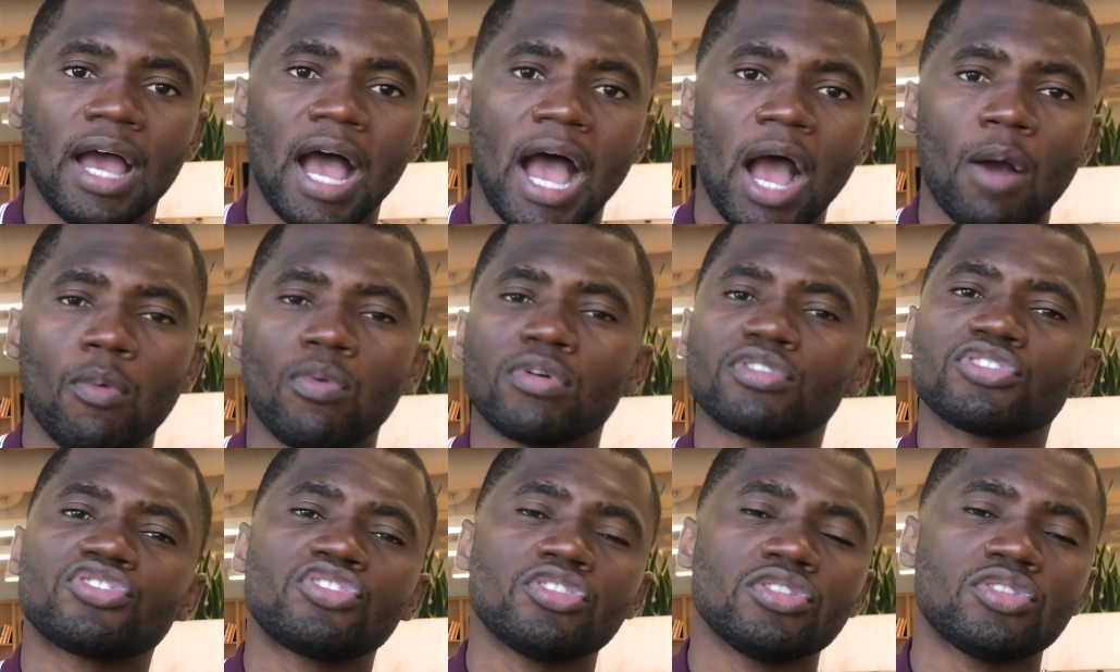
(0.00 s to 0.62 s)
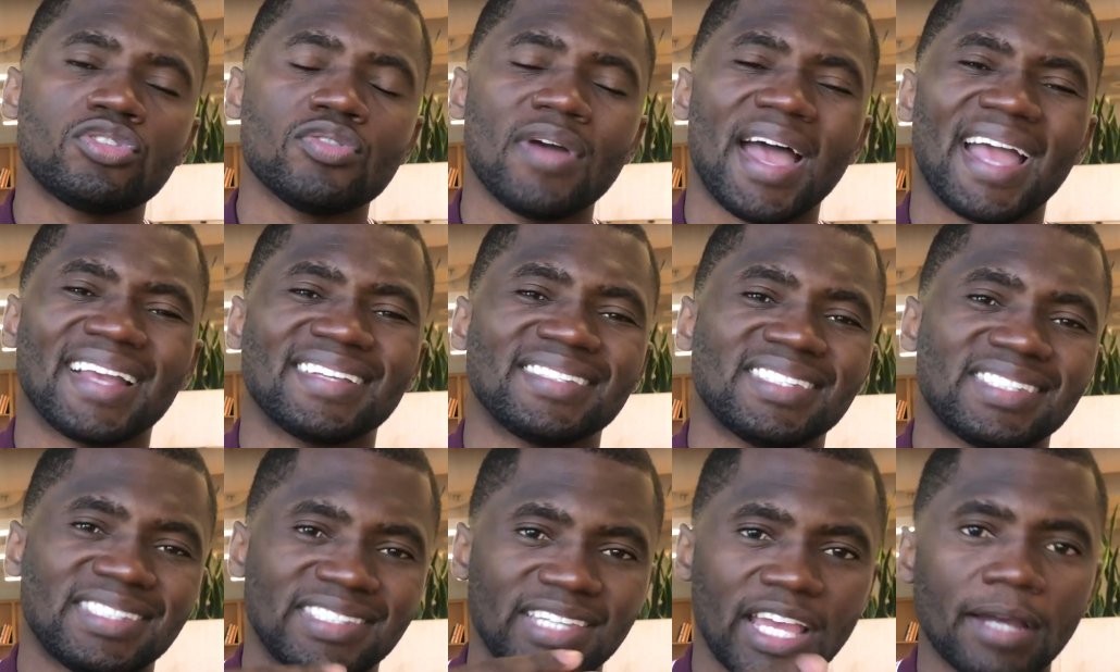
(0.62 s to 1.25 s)
I want you to
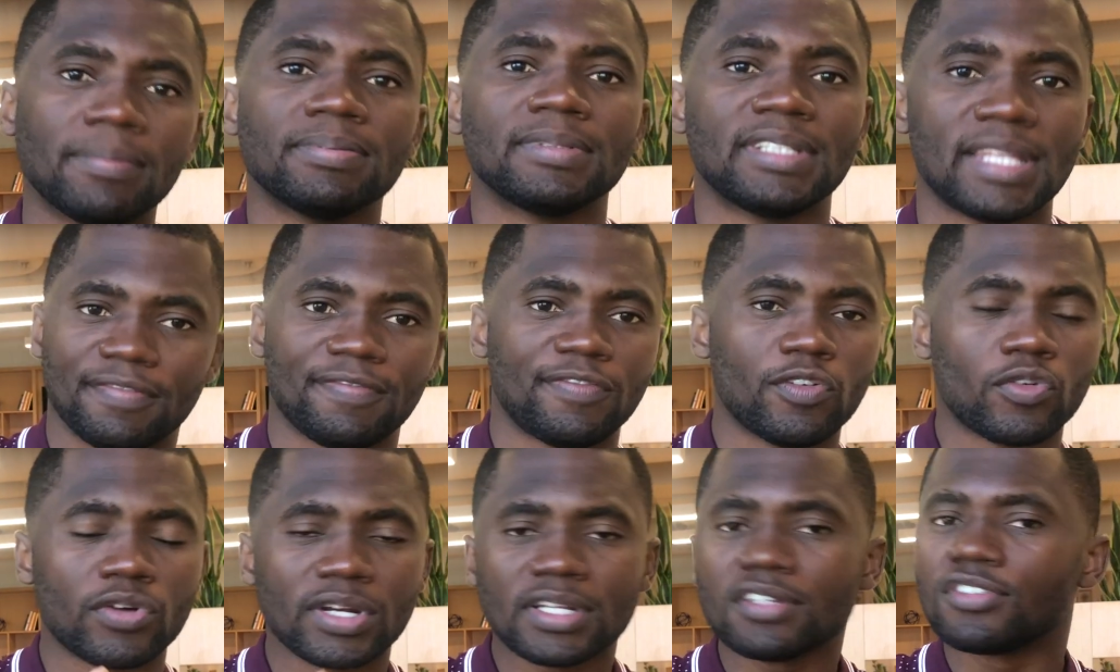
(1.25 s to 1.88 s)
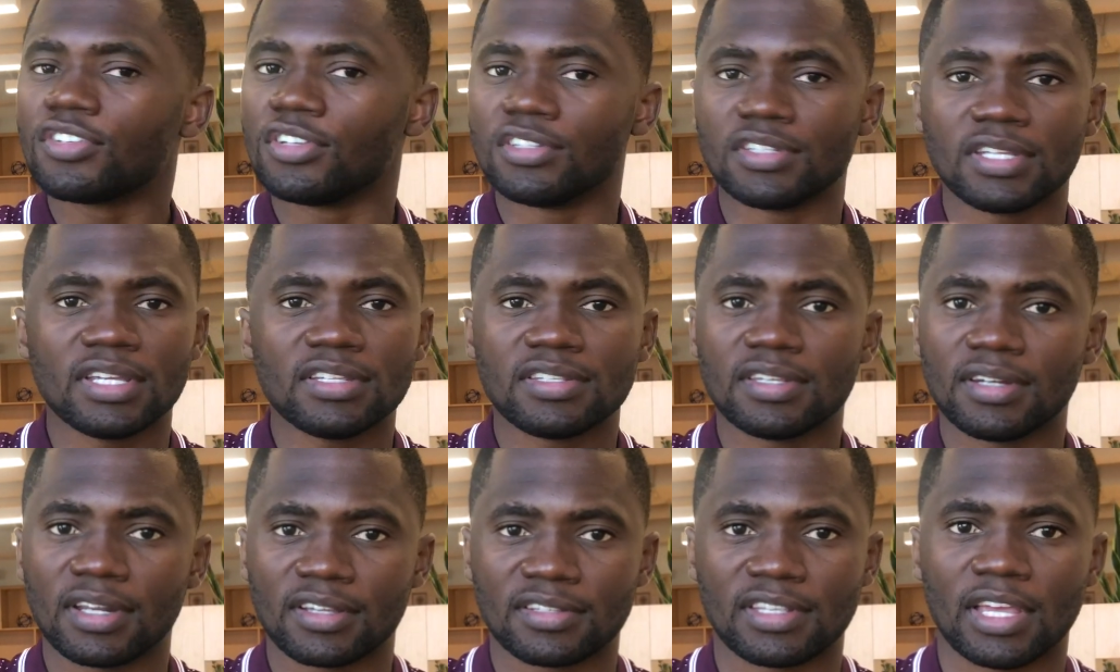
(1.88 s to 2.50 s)
accept. For instance, here's
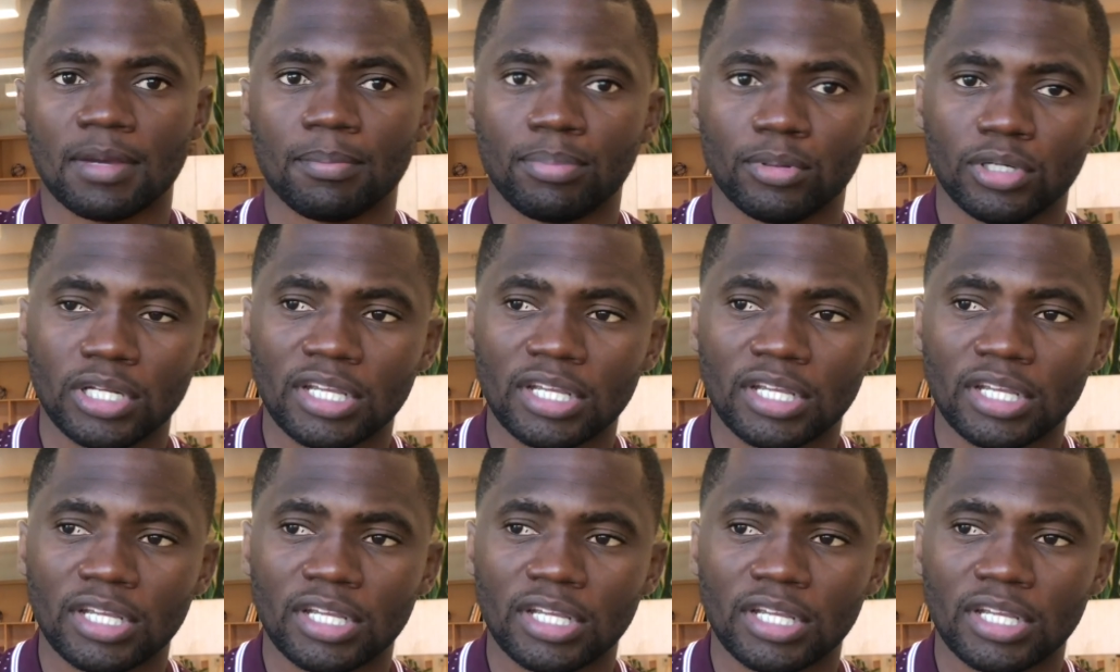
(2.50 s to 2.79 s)
an example.